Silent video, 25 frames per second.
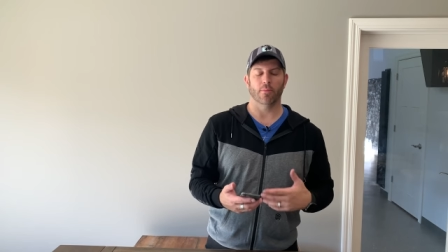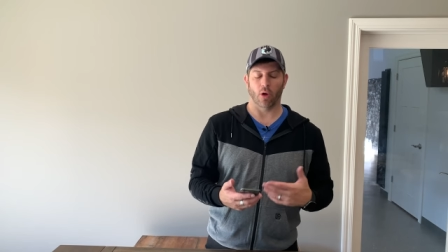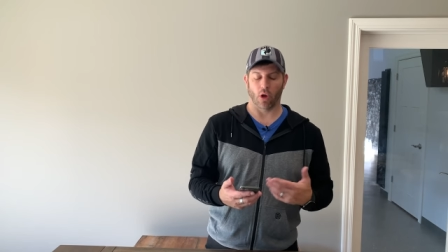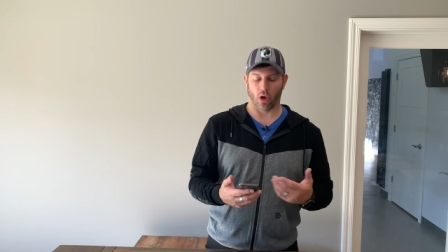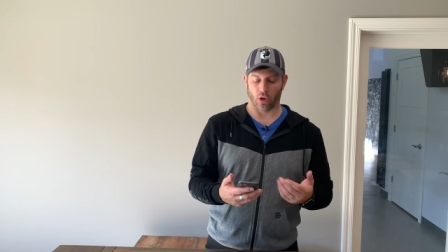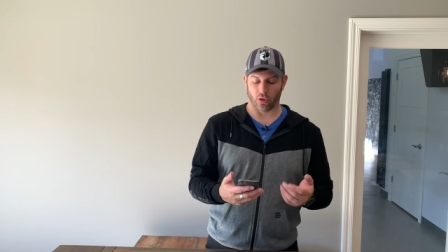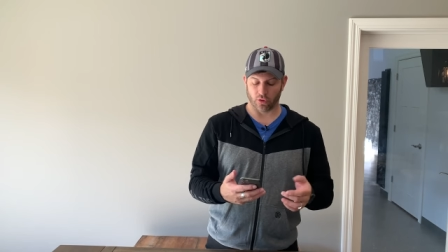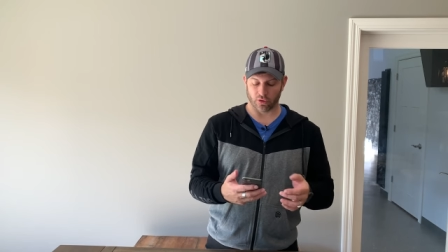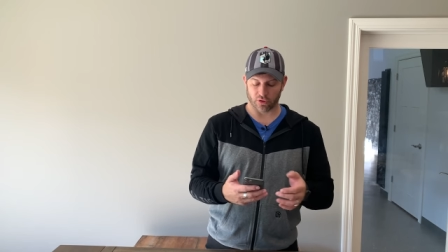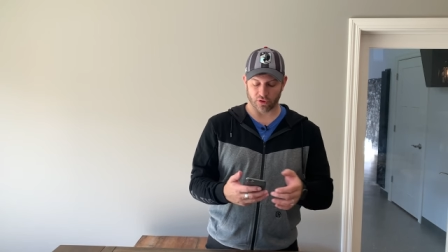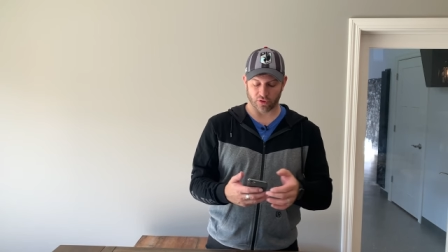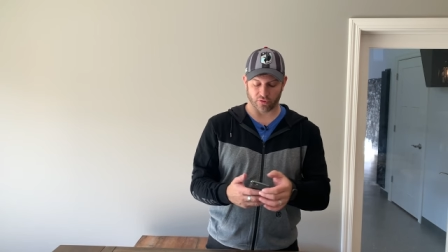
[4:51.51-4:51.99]

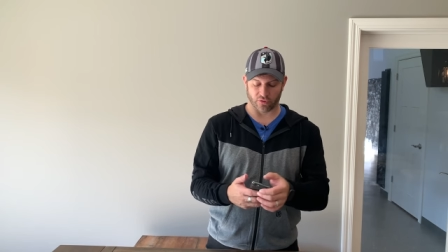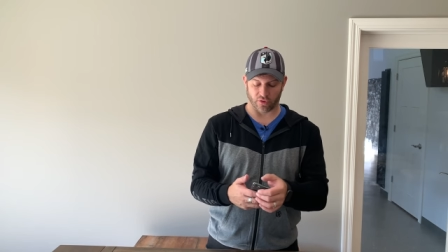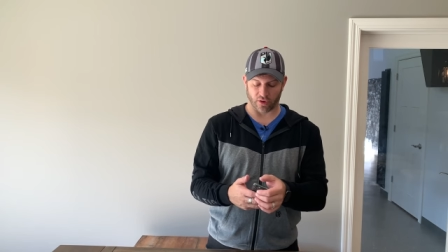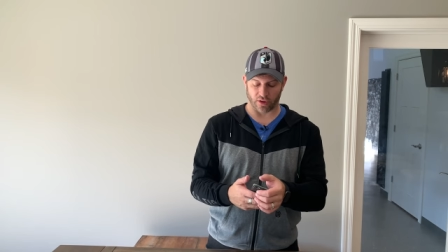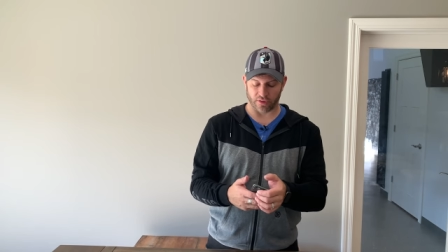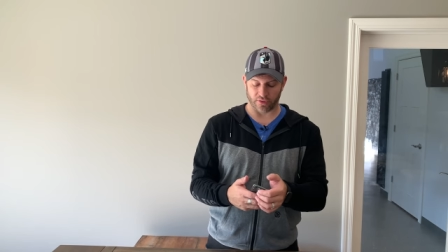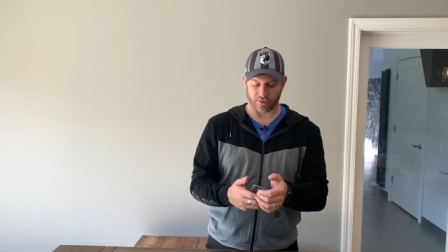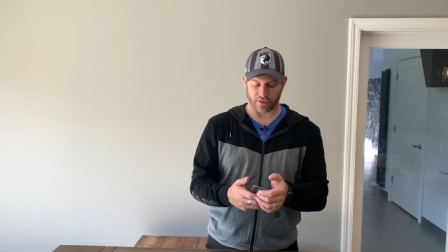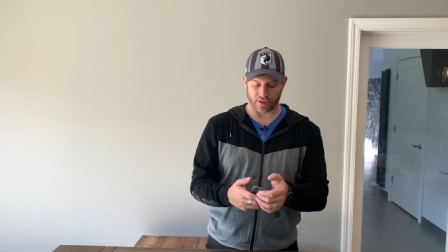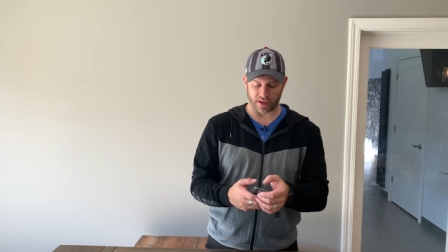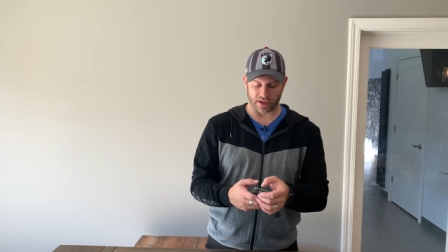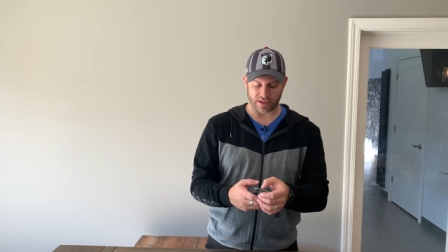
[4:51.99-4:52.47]
all those
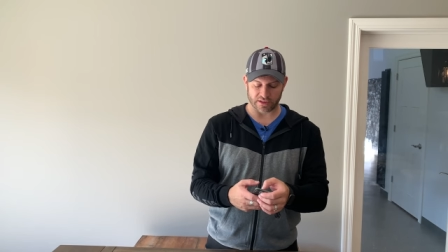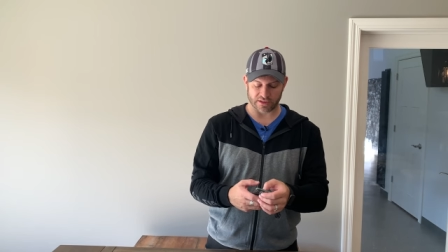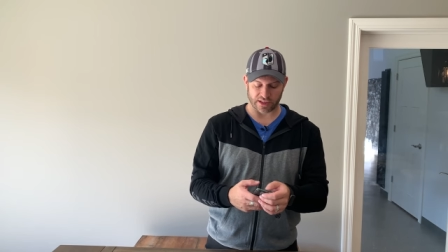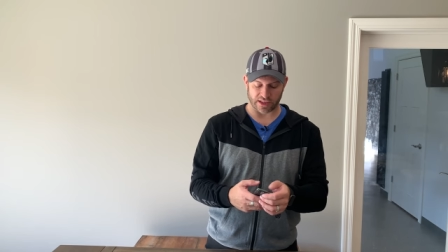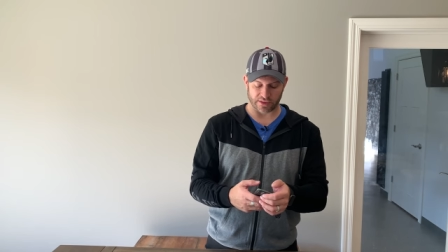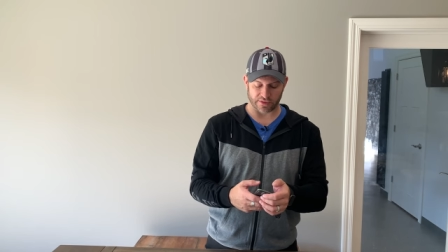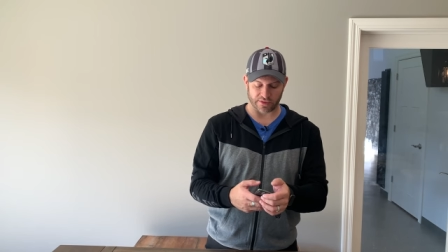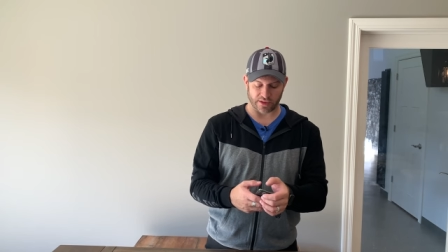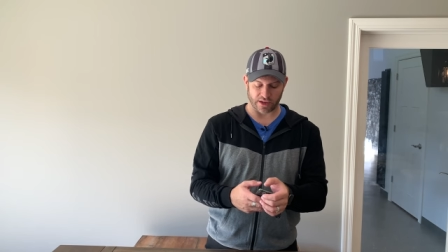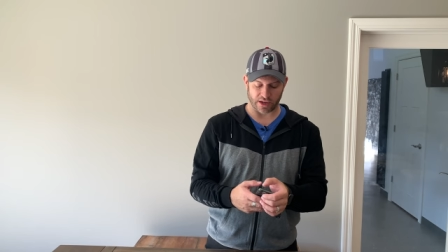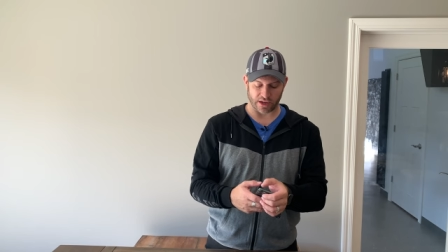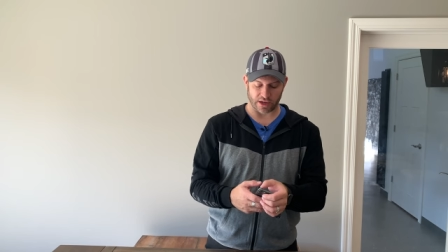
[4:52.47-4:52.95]
fun things
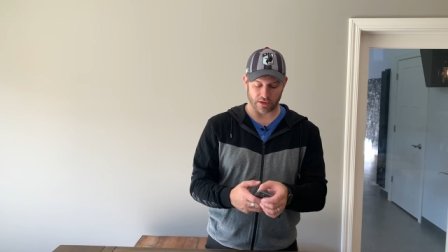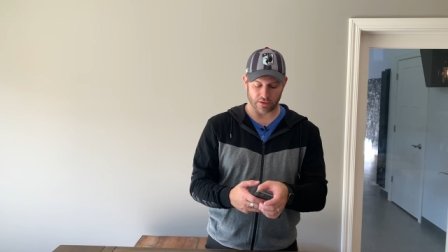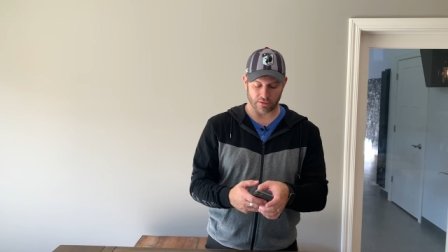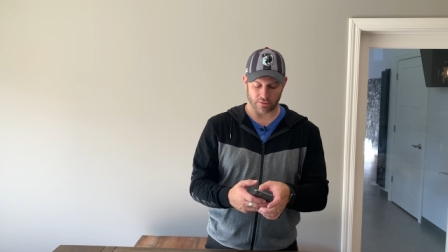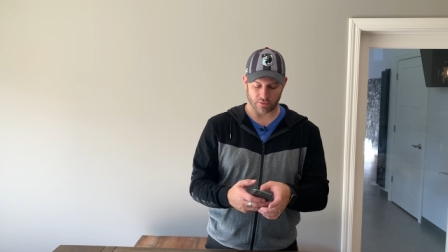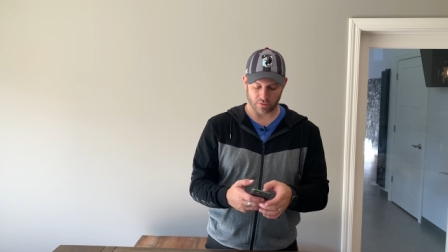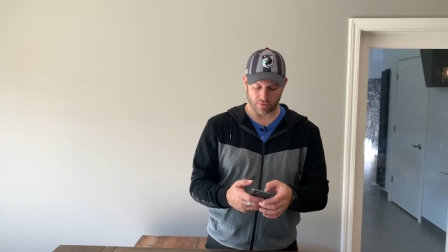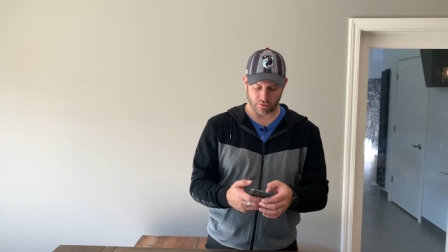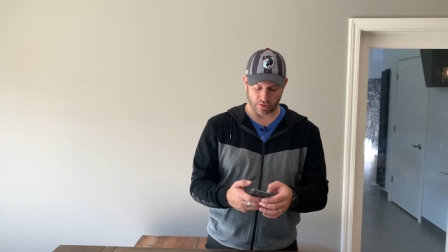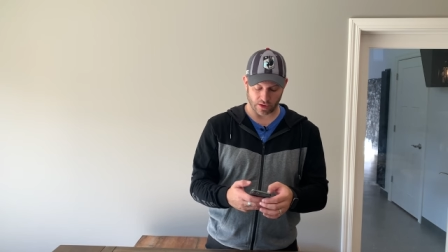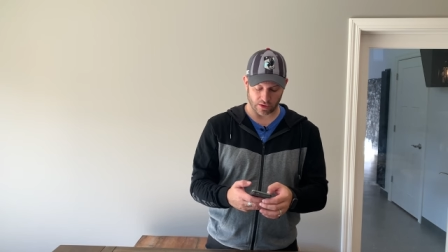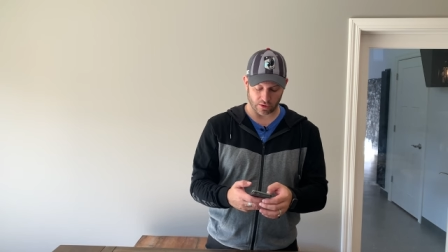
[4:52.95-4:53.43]
that they,
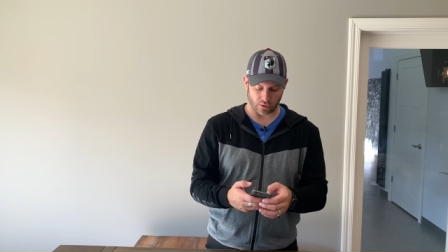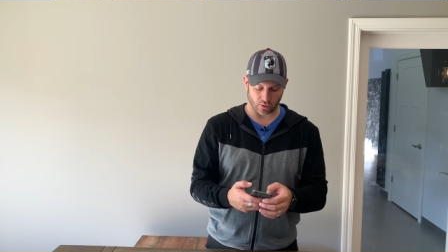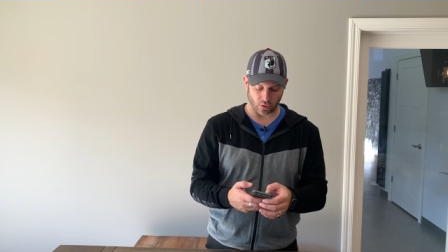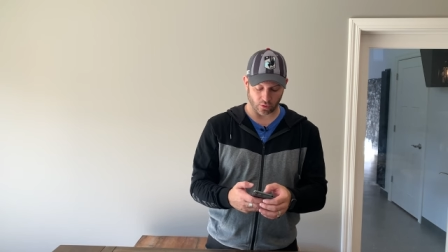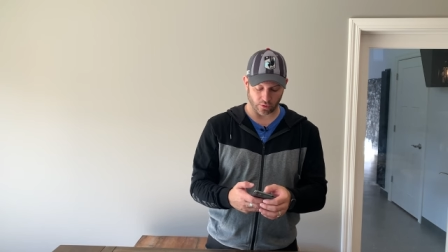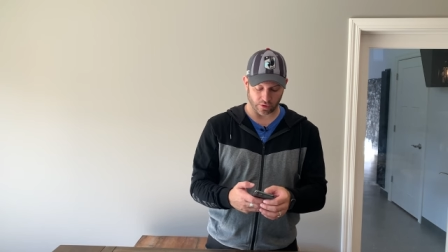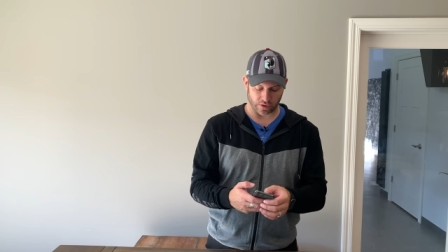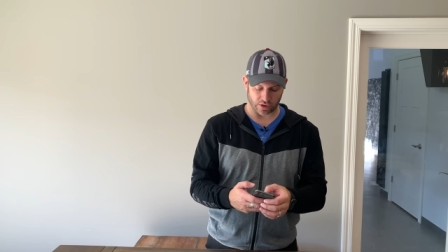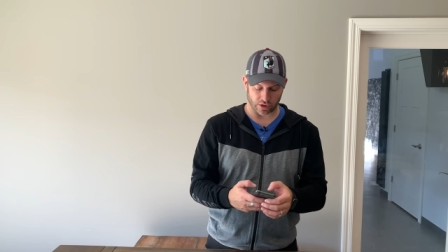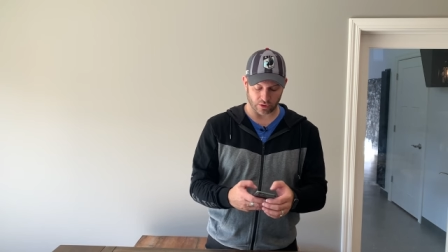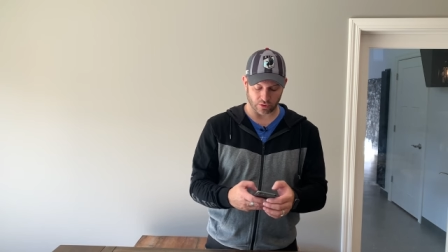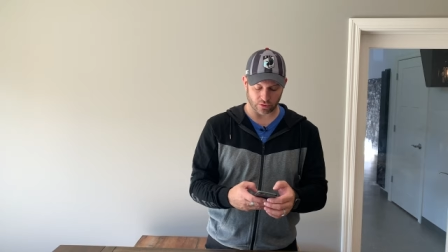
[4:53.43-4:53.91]
they know
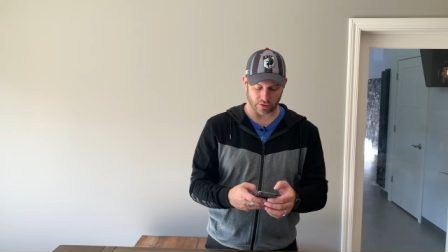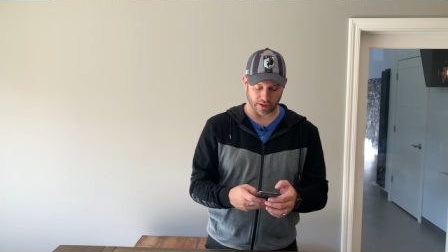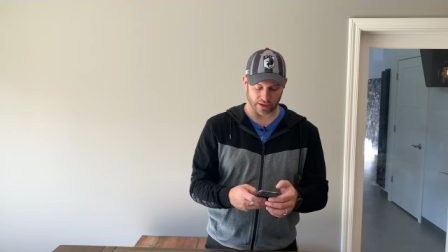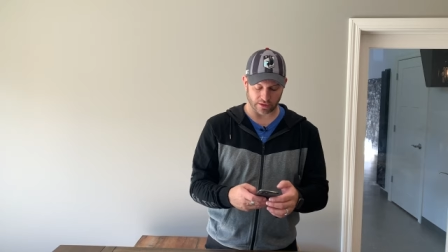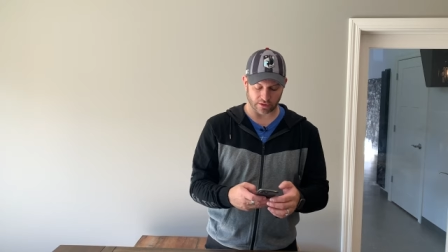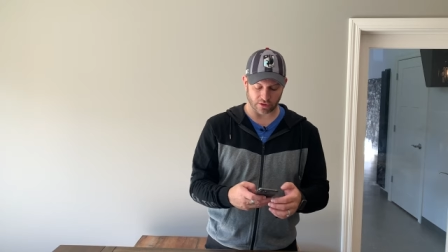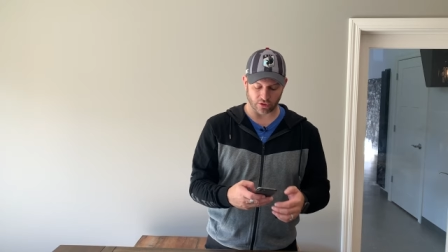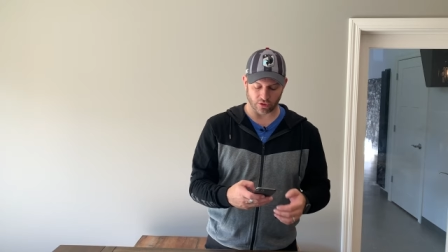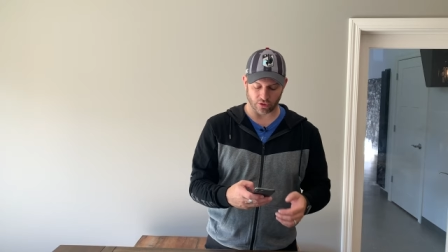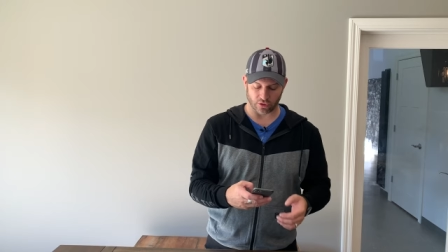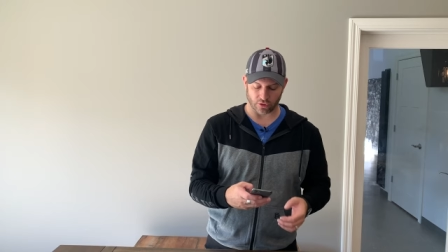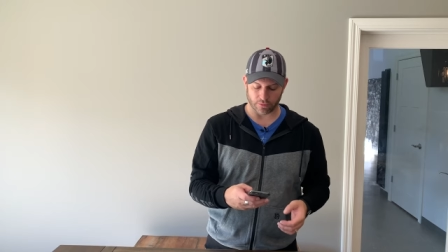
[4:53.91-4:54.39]
that you like
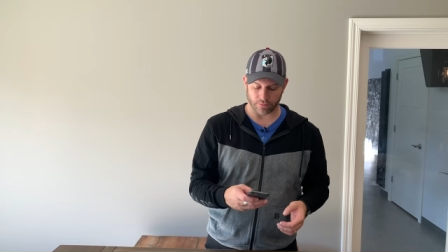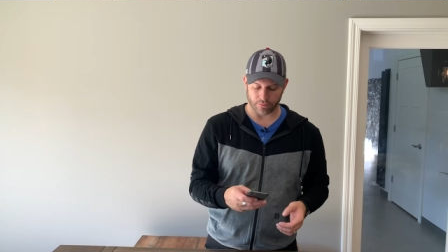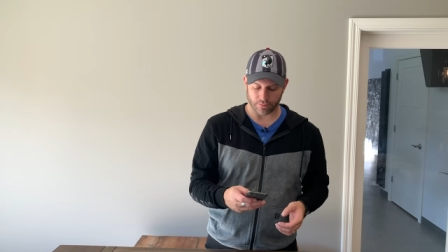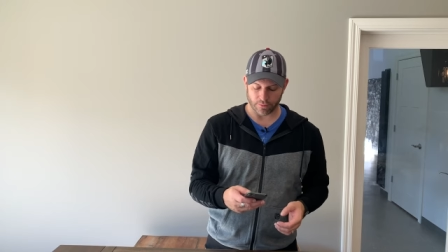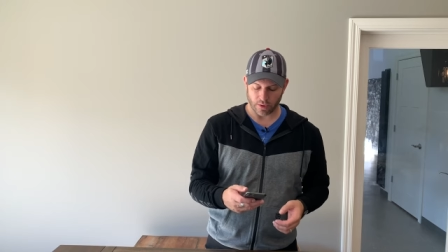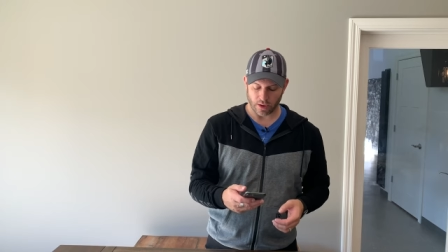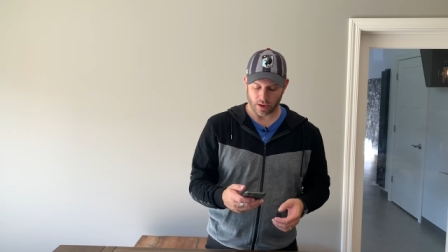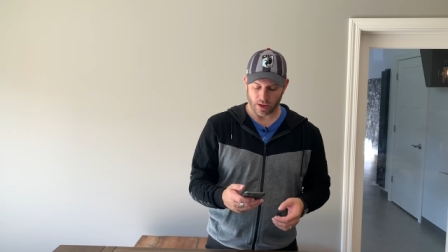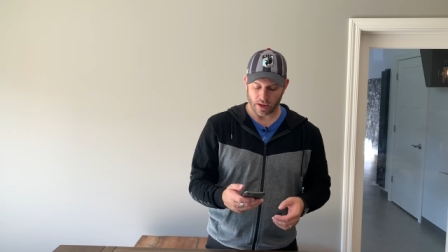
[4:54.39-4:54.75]
to do.